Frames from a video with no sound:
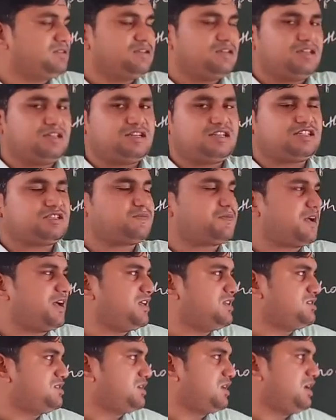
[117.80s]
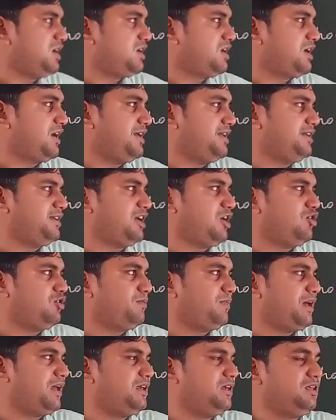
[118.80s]
response are carried out
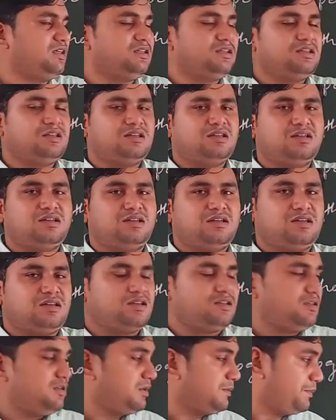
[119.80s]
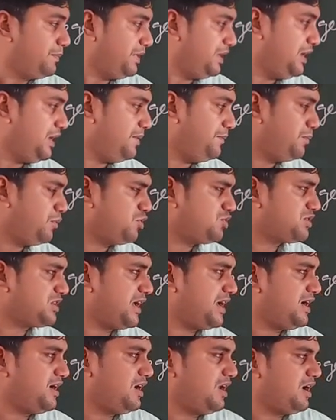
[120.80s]
by B
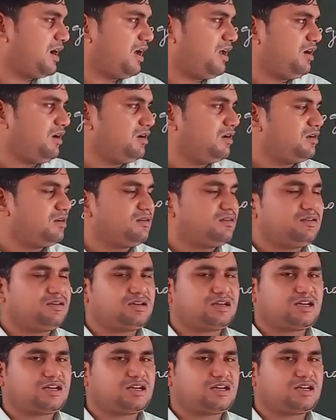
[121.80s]
lymphocyte or